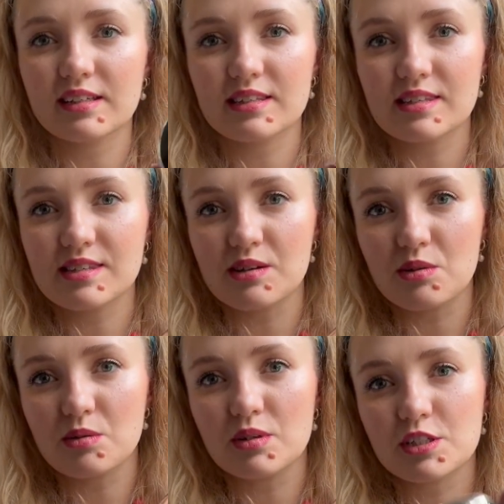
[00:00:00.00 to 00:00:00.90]

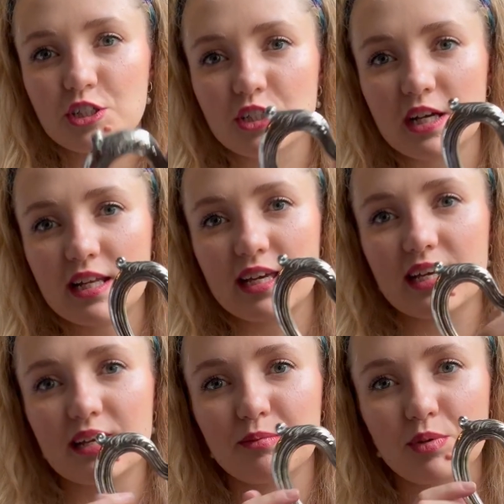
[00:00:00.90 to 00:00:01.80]
So shiny
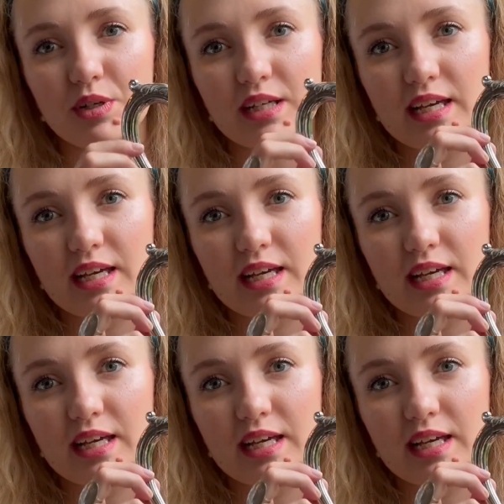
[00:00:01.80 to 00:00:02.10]
and pretty.